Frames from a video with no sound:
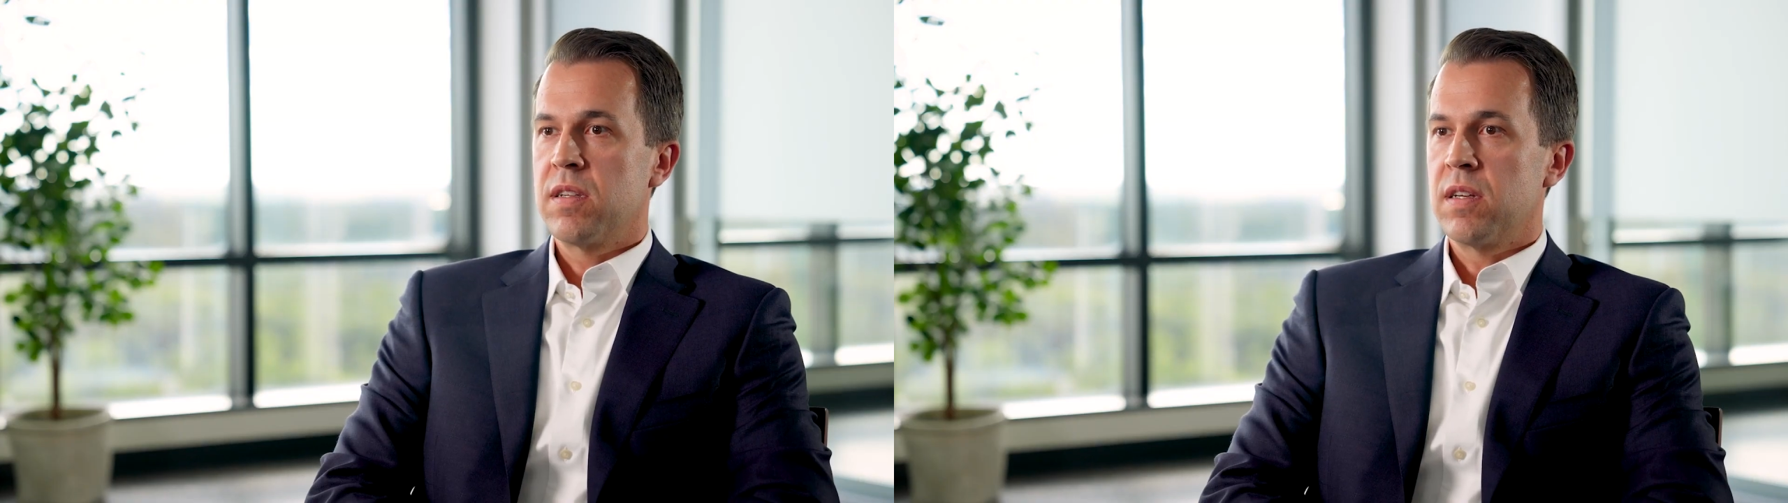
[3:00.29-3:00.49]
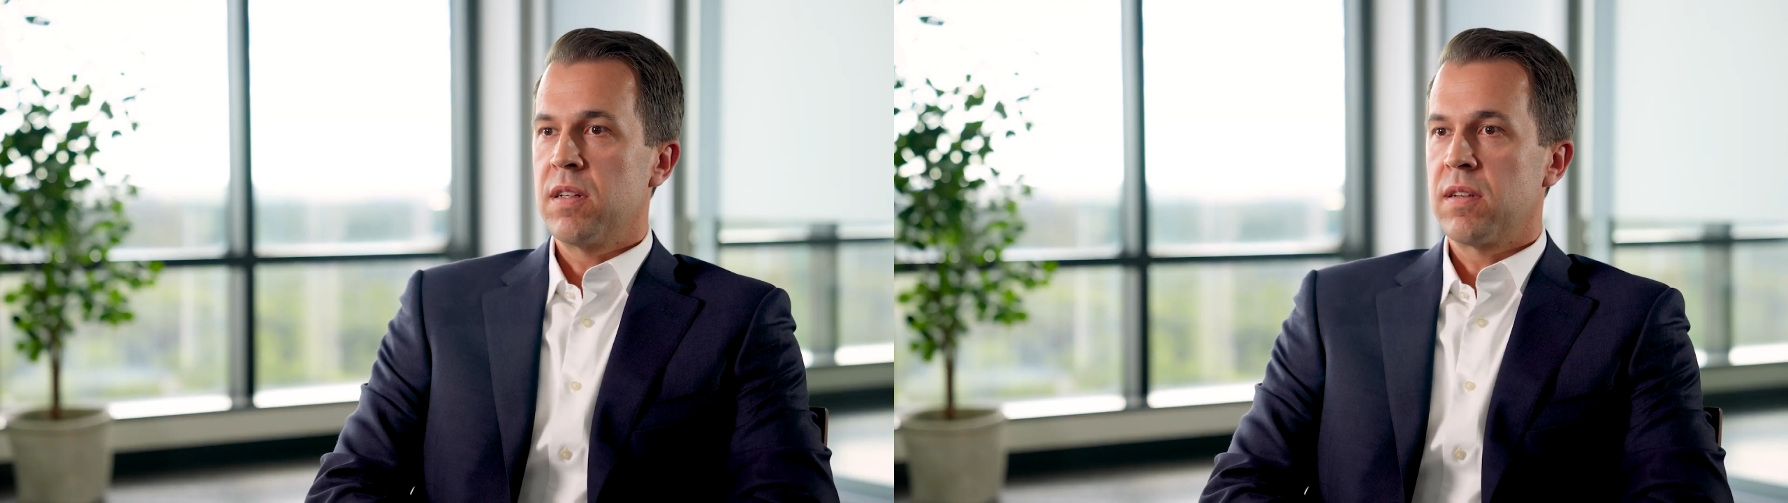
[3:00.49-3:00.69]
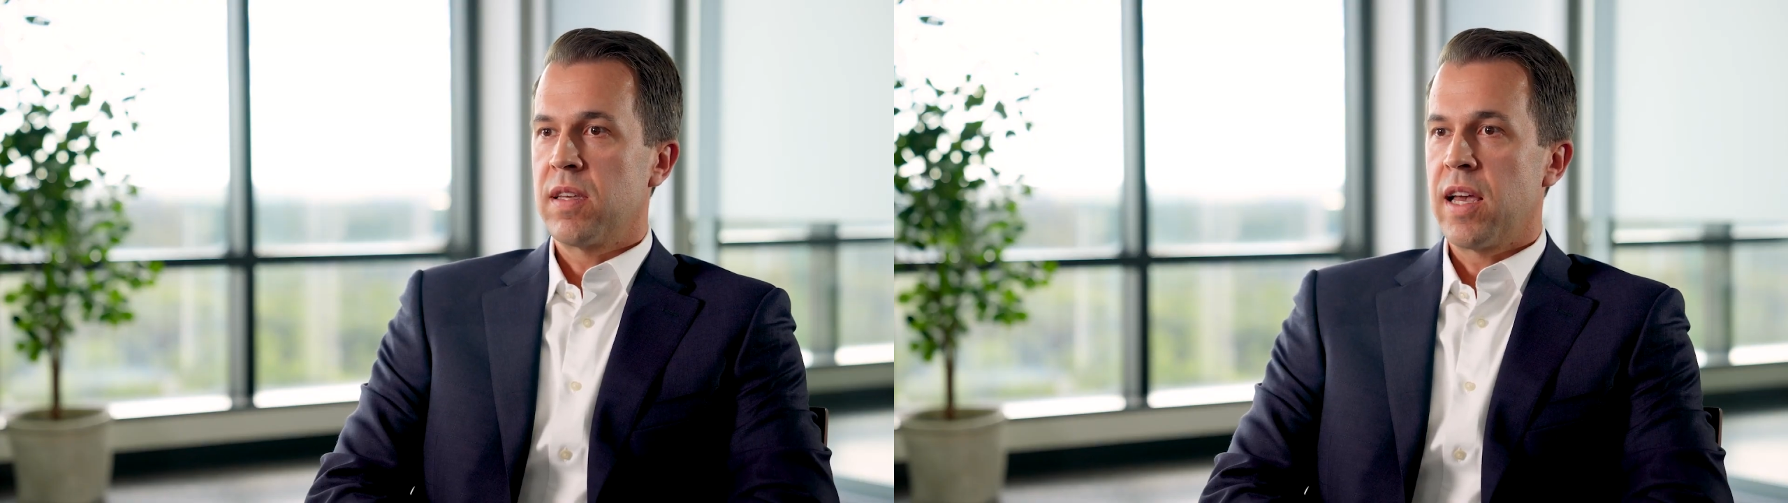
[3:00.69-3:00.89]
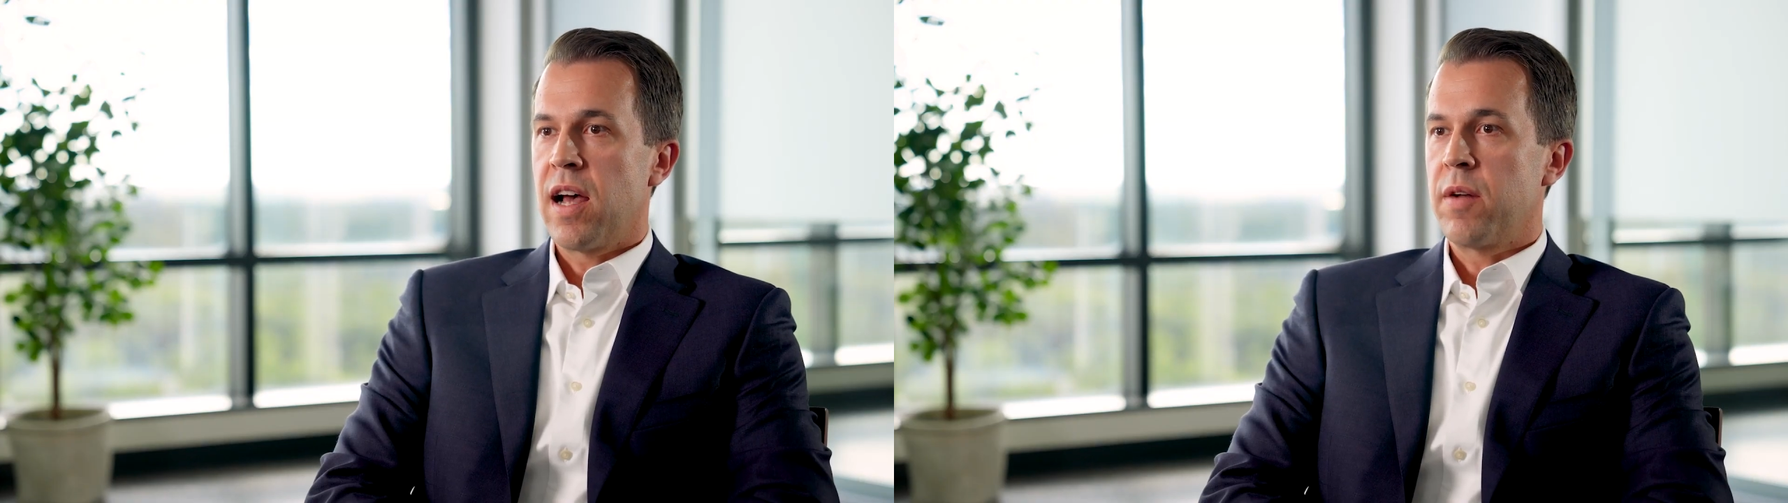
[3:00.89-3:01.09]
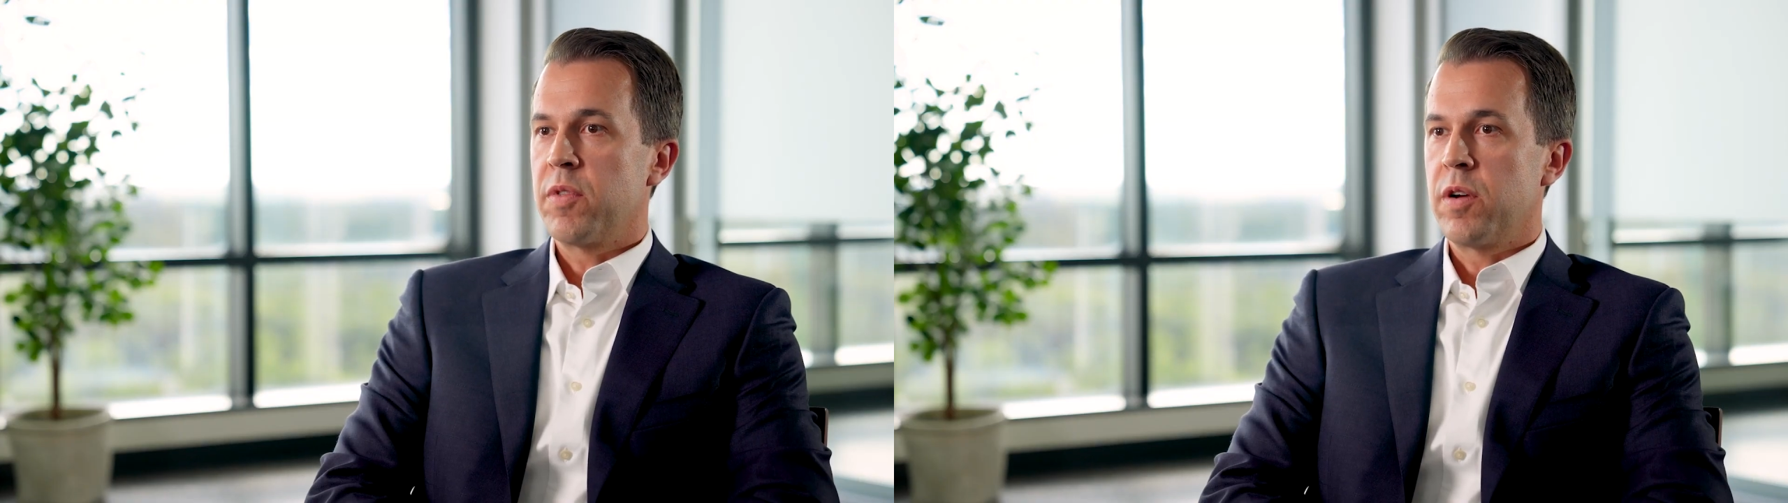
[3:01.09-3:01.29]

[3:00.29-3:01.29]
to get on with their